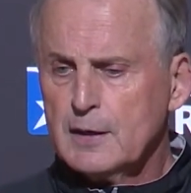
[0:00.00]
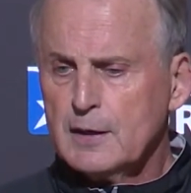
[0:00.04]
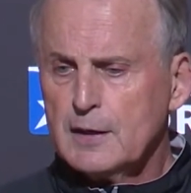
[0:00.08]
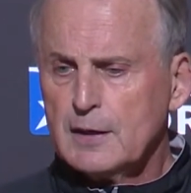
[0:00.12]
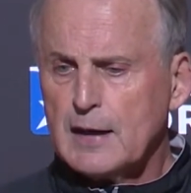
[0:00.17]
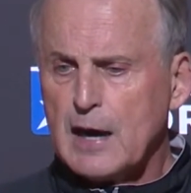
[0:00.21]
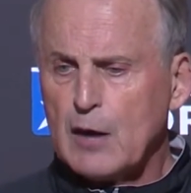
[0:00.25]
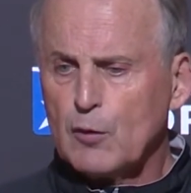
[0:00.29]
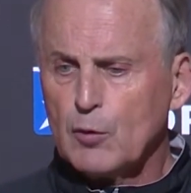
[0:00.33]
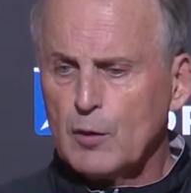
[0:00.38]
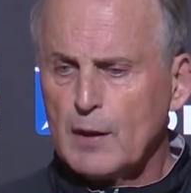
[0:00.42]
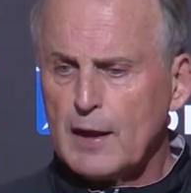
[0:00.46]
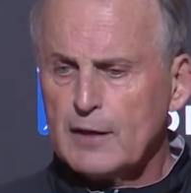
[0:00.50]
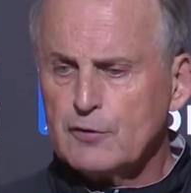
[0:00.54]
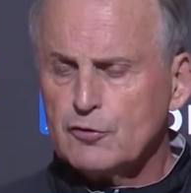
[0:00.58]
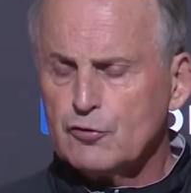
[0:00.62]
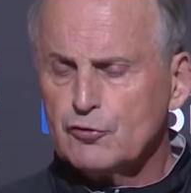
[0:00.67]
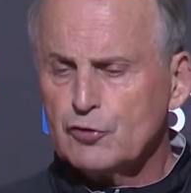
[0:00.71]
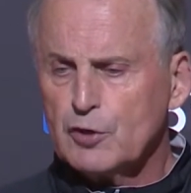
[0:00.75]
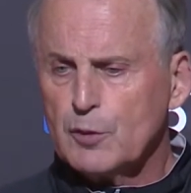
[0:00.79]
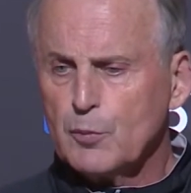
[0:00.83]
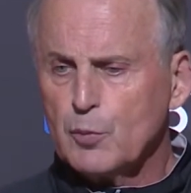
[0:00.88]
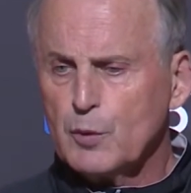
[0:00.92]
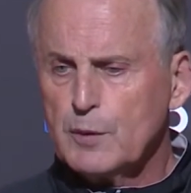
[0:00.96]
our
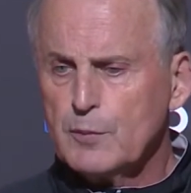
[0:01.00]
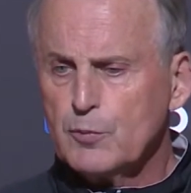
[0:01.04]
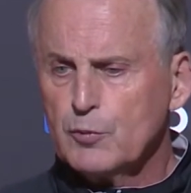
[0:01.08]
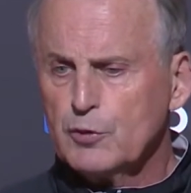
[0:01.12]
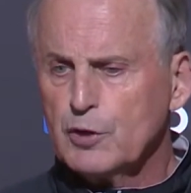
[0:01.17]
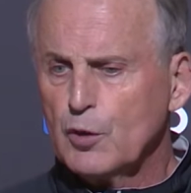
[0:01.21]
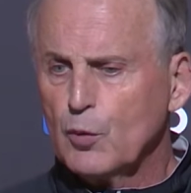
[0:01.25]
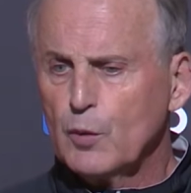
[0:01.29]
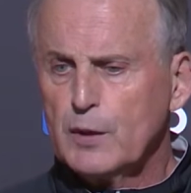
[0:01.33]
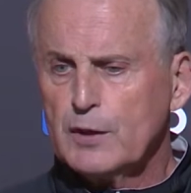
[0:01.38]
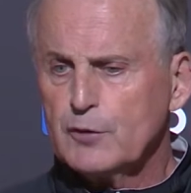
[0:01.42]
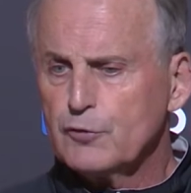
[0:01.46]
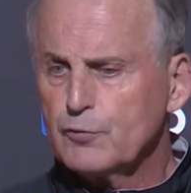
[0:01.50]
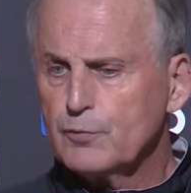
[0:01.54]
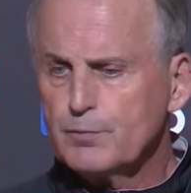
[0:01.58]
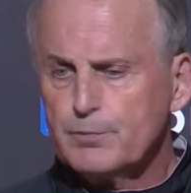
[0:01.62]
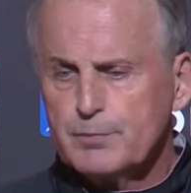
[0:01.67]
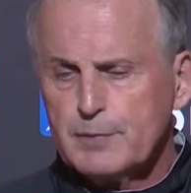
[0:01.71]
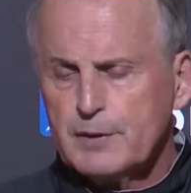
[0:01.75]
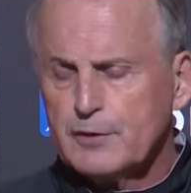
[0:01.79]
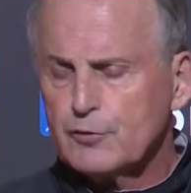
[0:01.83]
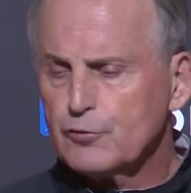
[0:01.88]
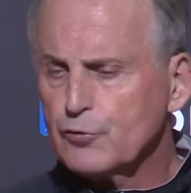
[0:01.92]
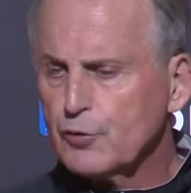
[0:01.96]
relationship, we you know we had
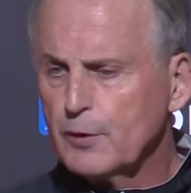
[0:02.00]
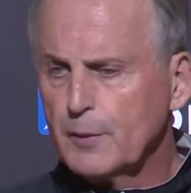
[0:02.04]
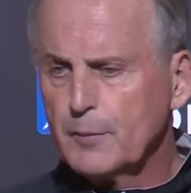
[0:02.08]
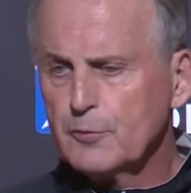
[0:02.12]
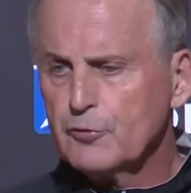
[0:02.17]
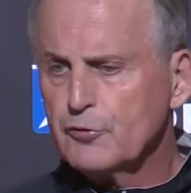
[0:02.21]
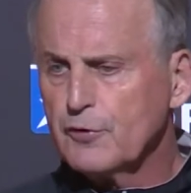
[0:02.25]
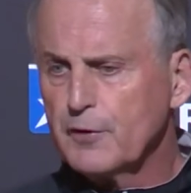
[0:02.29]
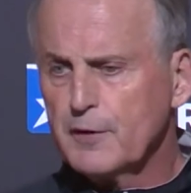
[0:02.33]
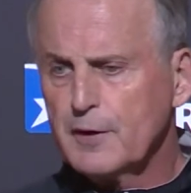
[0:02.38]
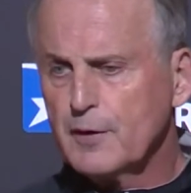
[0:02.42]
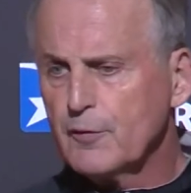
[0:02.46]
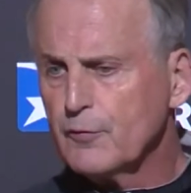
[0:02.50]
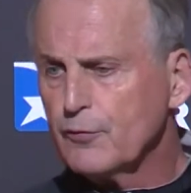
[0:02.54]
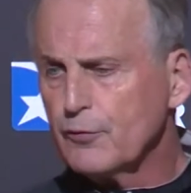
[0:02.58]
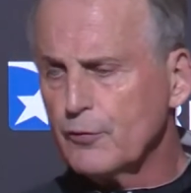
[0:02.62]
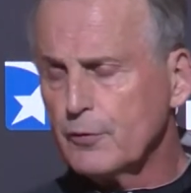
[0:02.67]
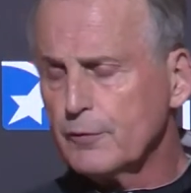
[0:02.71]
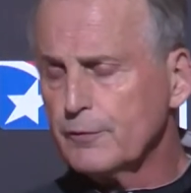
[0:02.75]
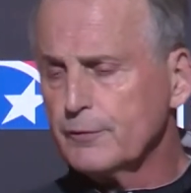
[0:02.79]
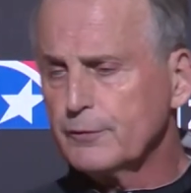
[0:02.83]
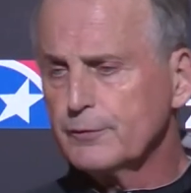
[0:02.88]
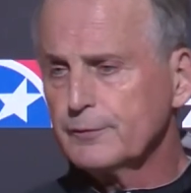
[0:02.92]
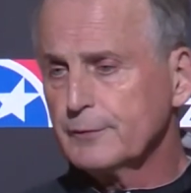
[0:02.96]
been scrimmaging them
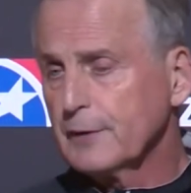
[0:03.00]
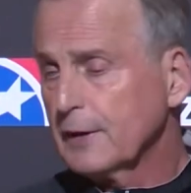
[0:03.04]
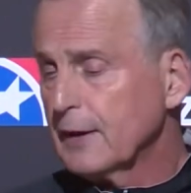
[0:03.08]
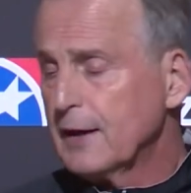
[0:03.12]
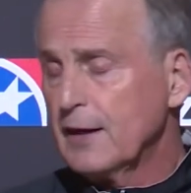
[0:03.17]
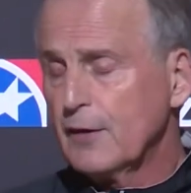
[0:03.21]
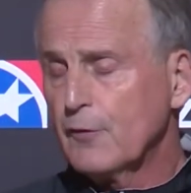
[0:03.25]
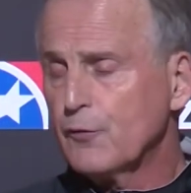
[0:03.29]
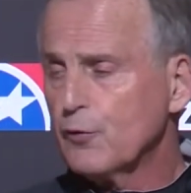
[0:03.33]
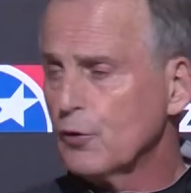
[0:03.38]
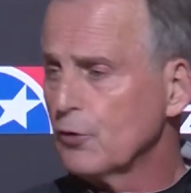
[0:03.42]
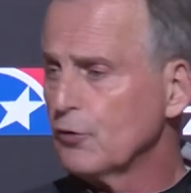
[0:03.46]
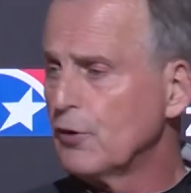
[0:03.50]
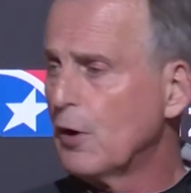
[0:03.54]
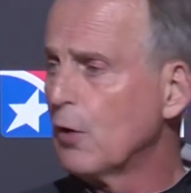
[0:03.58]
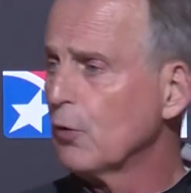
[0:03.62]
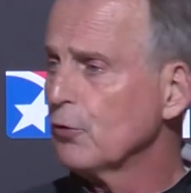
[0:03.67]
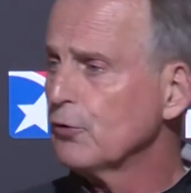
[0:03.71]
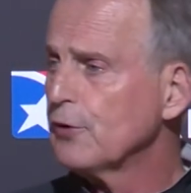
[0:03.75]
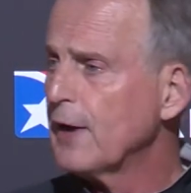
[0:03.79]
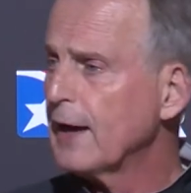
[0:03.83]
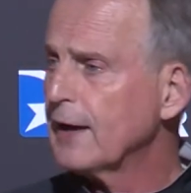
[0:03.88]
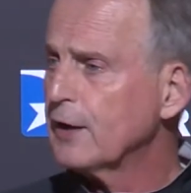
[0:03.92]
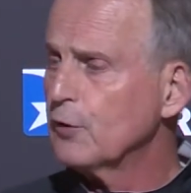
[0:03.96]
for again for as long
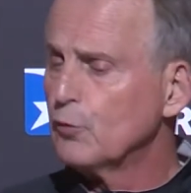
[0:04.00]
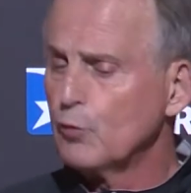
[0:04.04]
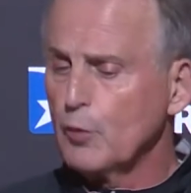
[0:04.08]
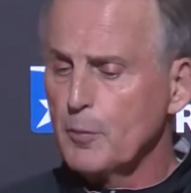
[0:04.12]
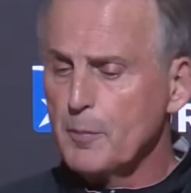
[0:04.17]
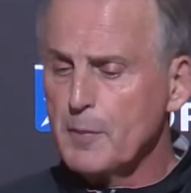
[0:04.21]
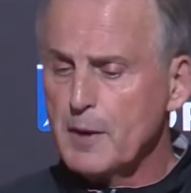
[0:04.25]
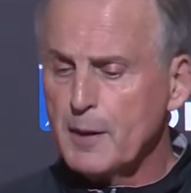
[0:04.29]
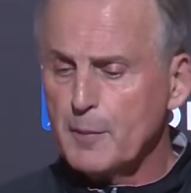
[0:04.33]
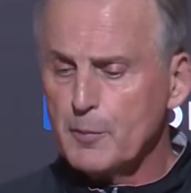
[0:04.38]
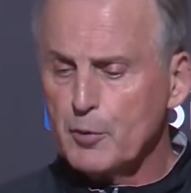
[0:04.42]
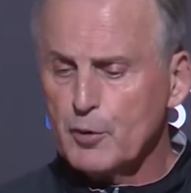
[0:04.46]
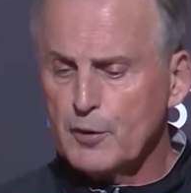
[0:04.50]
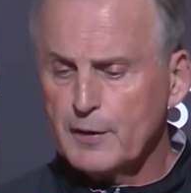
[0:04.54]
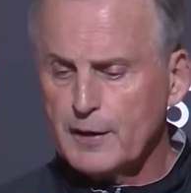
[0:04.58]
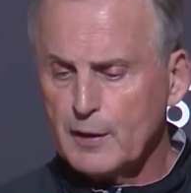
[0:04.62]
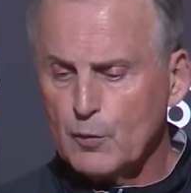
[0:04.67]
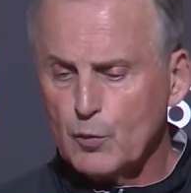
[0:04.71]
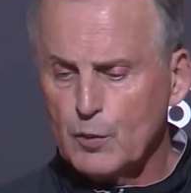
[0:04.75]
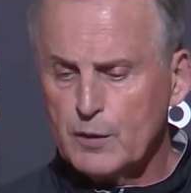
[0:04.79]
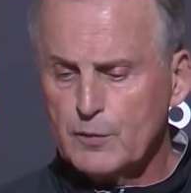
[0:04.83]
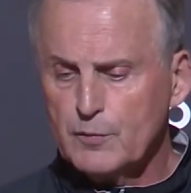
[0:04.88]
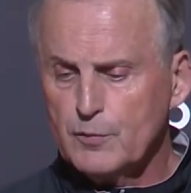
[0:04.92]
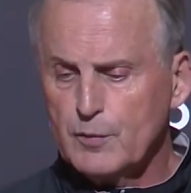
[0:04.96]
as I can remember, and
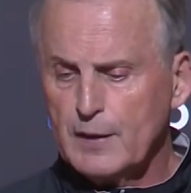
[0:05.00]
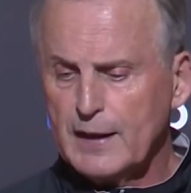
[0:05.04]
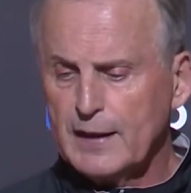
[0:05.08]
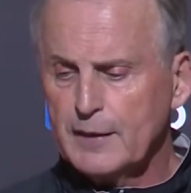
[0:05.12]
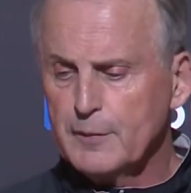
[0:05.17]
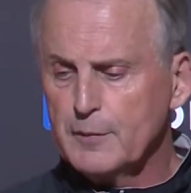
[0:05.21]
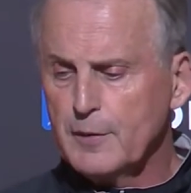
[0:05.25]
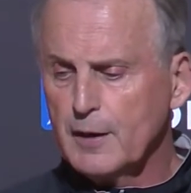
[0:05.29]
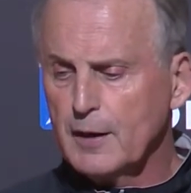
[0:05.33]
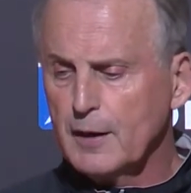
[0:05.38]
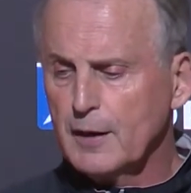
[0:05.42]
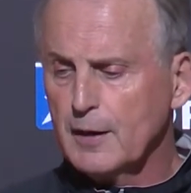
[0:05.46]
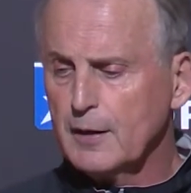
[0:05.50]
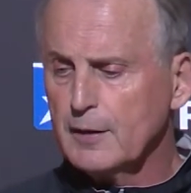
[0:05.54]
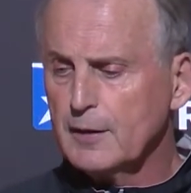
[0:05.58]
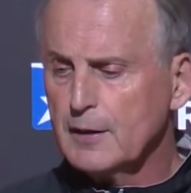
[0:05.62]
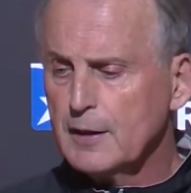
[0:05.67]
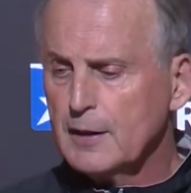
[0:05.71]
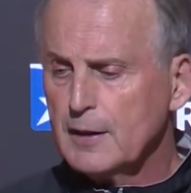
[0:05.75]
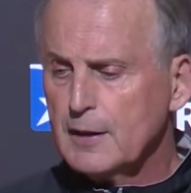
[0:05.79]
then we had uh,